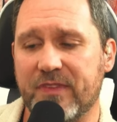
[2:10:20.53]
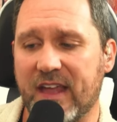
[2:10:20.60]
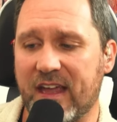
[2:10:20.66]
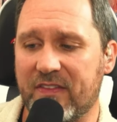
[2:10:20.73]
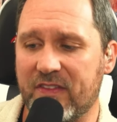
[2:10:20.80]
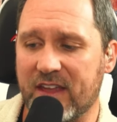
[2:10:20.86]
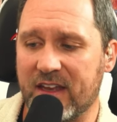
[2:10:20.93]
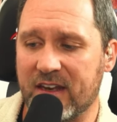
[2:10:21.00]

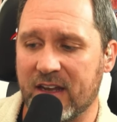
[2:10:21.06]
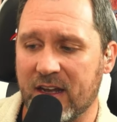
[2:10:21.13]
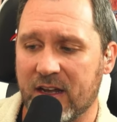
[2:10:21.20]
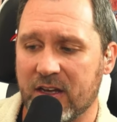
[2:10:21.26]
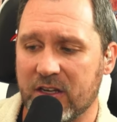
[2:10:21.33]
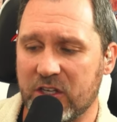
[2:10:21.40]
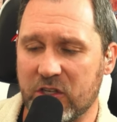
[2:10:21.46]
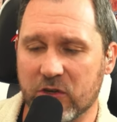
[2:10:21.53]
and then
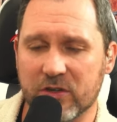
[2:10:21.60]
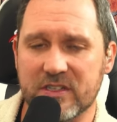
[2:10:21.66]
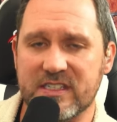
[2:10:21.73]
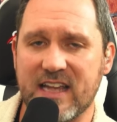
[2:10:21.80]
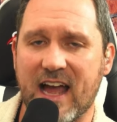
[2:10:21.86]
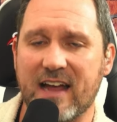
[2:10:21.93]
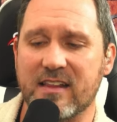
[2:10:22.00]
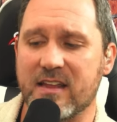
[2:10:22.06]
you're
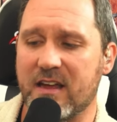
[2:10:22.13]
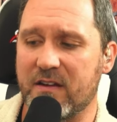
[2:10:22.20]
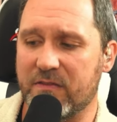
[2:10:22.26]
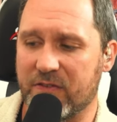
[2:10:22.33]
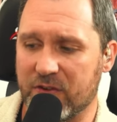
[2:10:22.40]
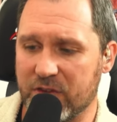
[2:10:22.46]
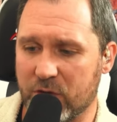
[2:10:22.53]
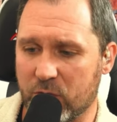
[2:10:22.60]

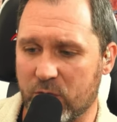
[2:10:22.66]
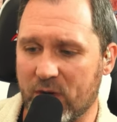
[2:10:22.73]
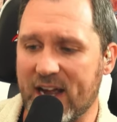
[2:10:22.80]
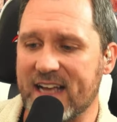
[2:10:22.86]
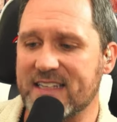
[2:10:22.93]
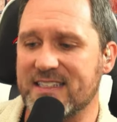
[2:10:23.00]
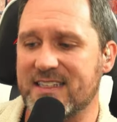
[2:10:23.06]
silent for the rest